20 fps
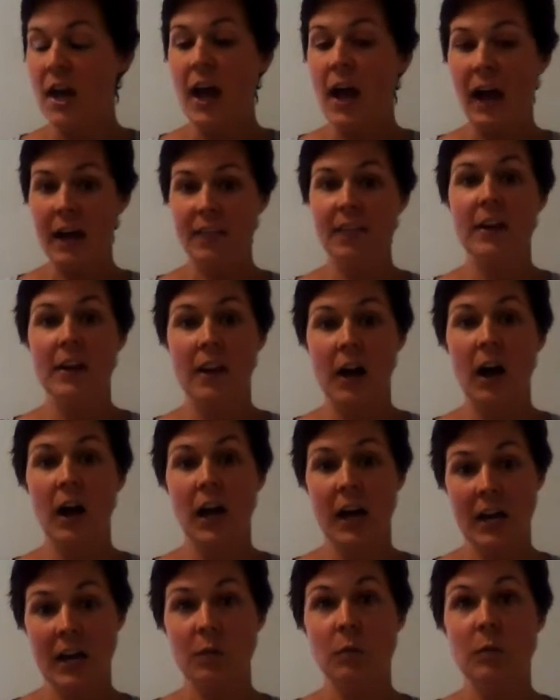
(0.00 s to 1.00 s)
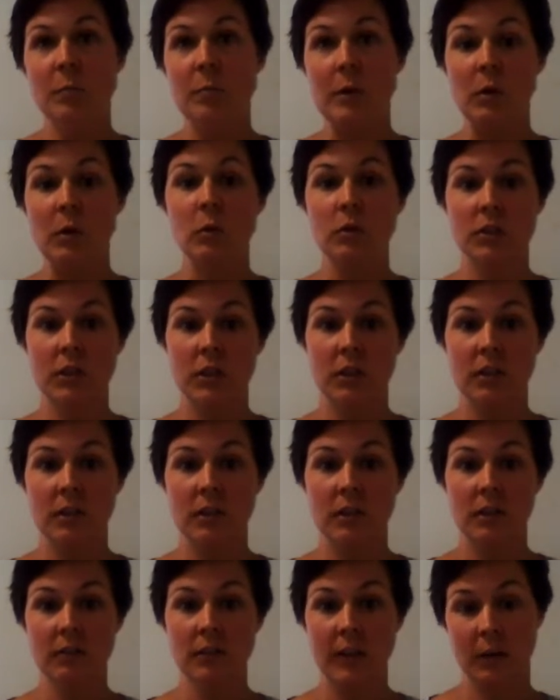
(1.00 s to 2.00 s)
And then he would be good to
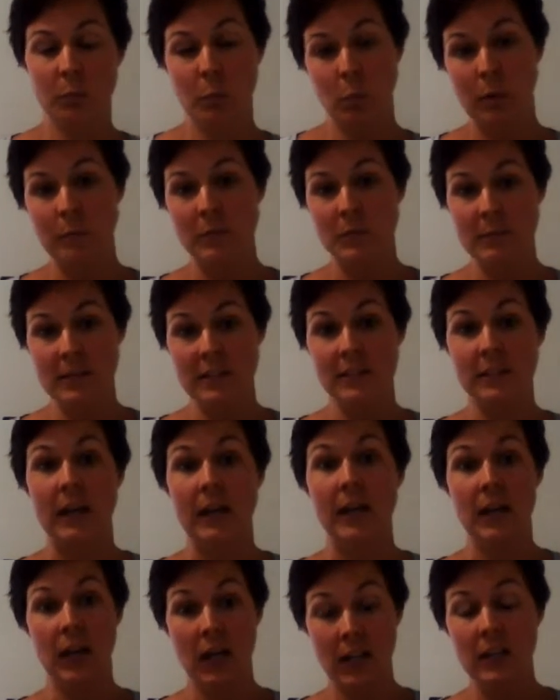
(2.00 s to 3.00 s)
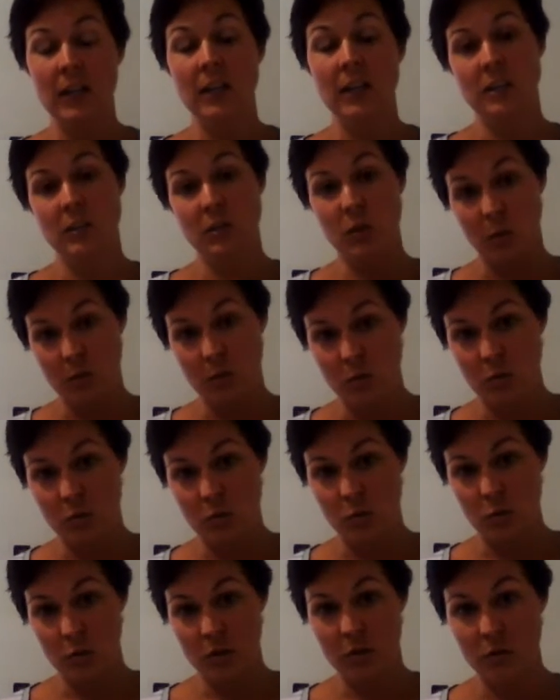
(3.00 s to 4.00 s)
like prompt me and say, I think you need to go and use
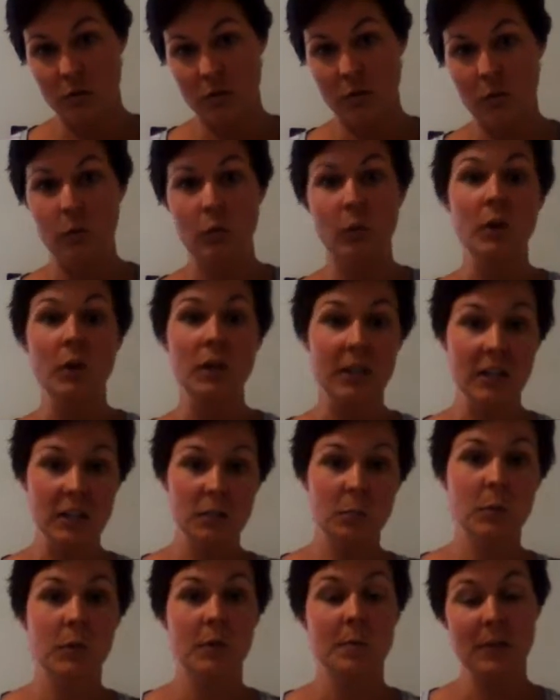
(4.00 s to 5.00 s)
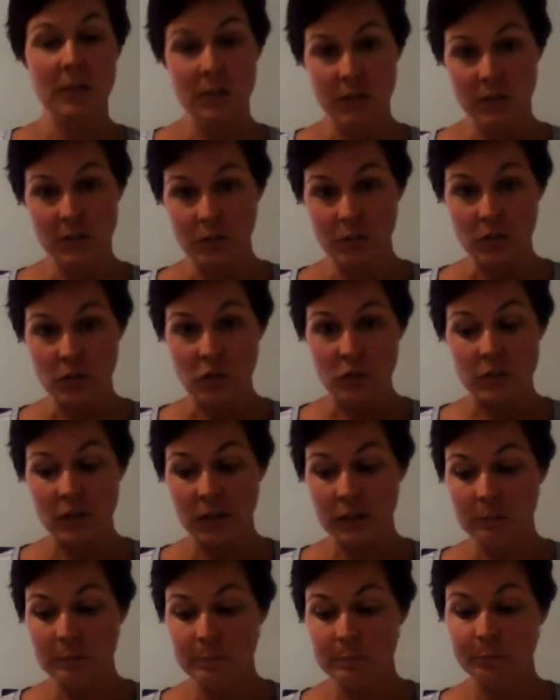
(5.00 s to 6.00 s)
your oils, or you need to put them in your
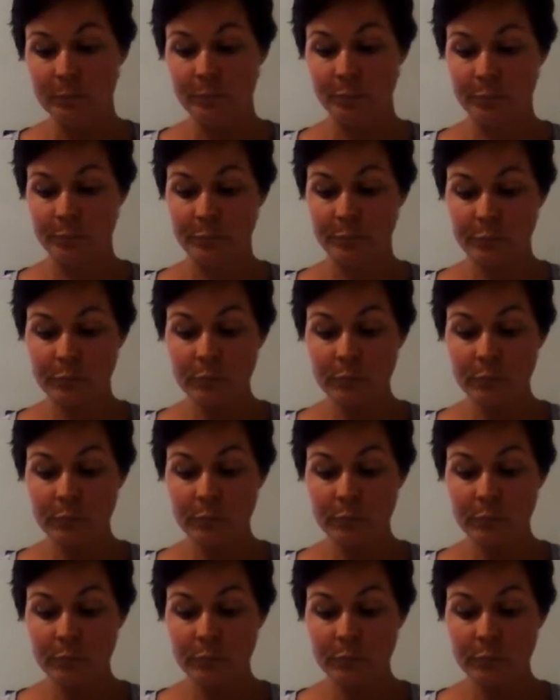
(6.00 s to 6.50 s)
diffuser.